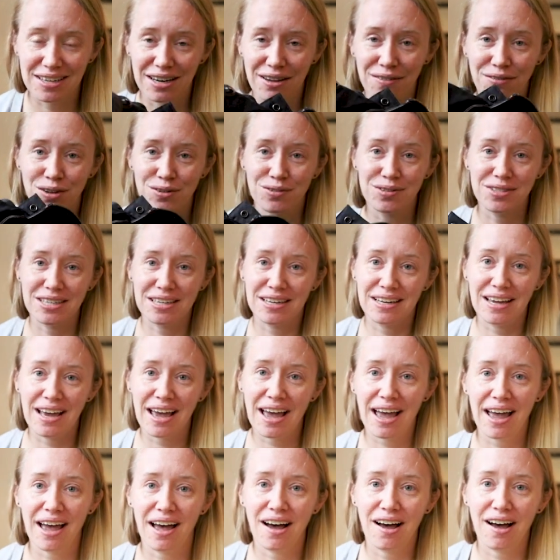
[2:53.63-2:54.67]
And if you've seen
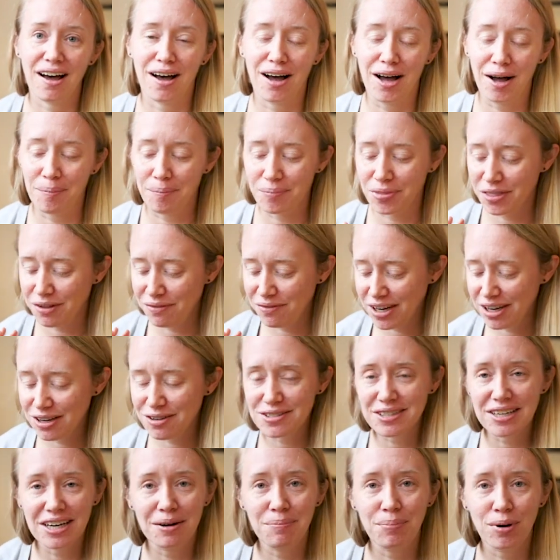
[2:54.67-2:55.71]
um, the
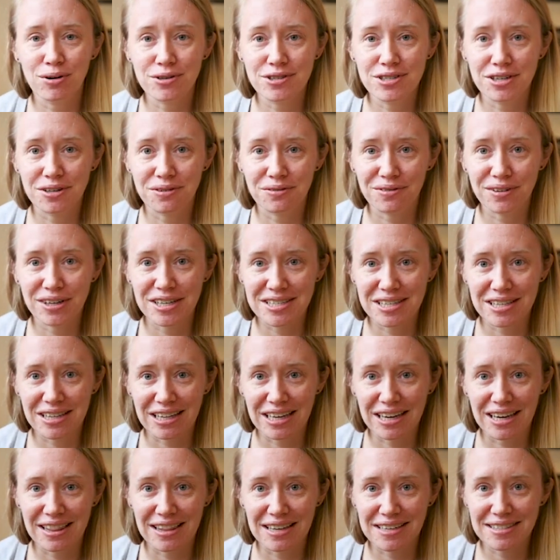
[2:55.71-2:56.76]
videos that I posted
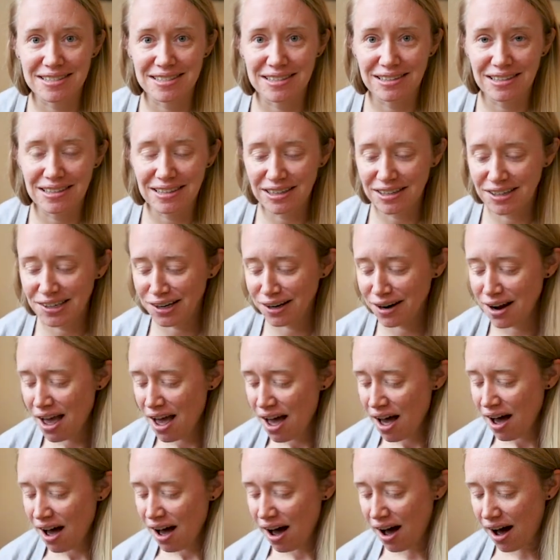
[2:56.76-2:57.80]
recently this year,
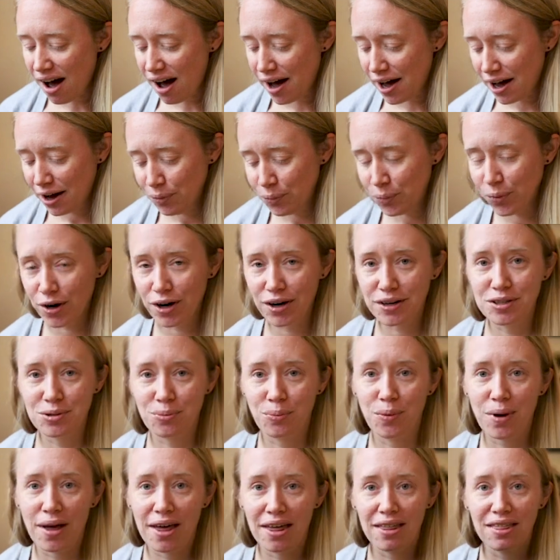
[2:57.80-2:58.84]
I
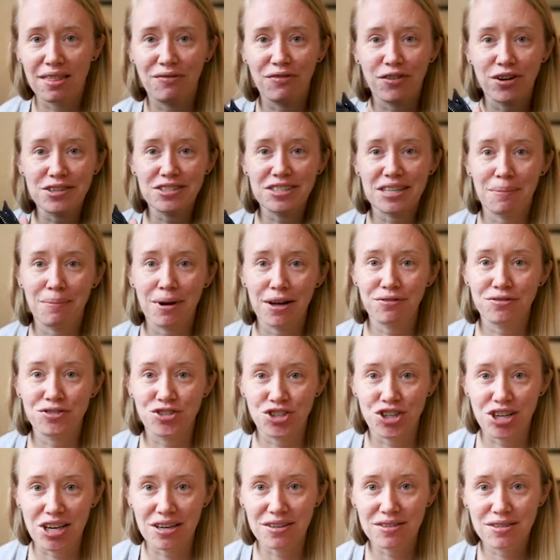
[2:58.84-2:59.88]
worked with First M F
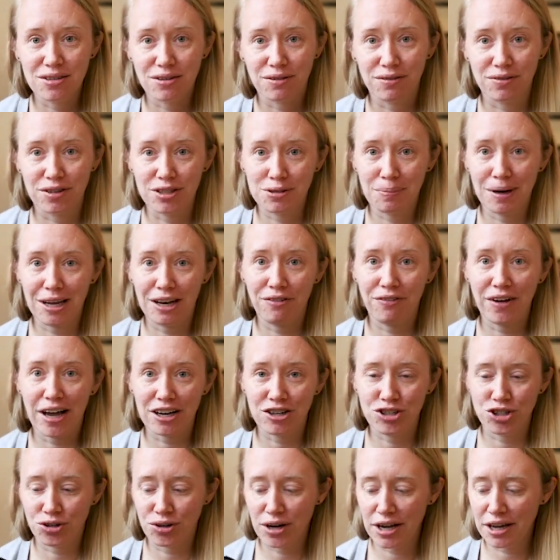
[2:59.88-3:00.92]
G, so First
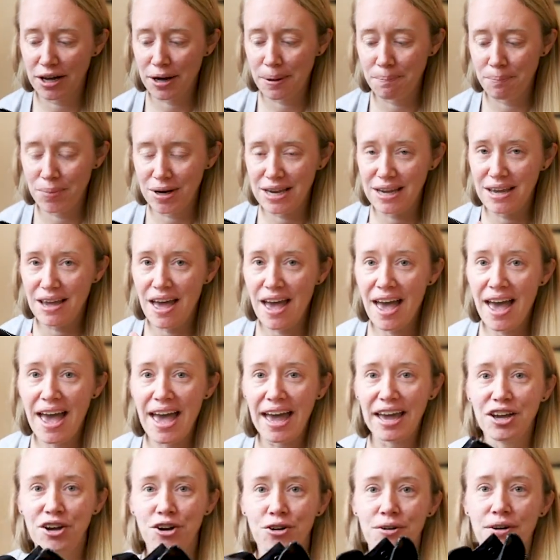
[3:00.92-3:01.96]
Manufacturing Company,
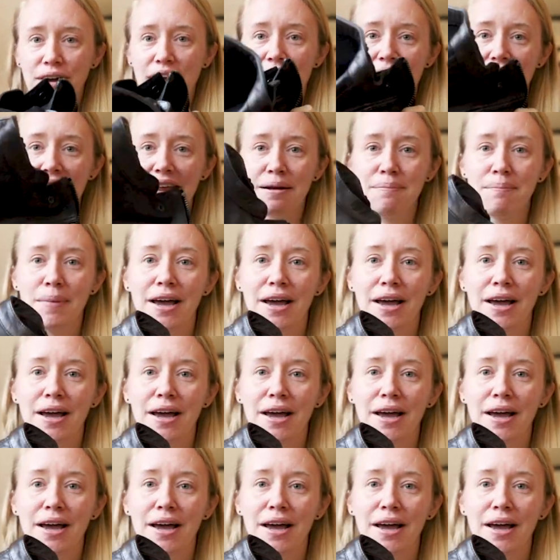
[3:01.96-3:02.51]
and created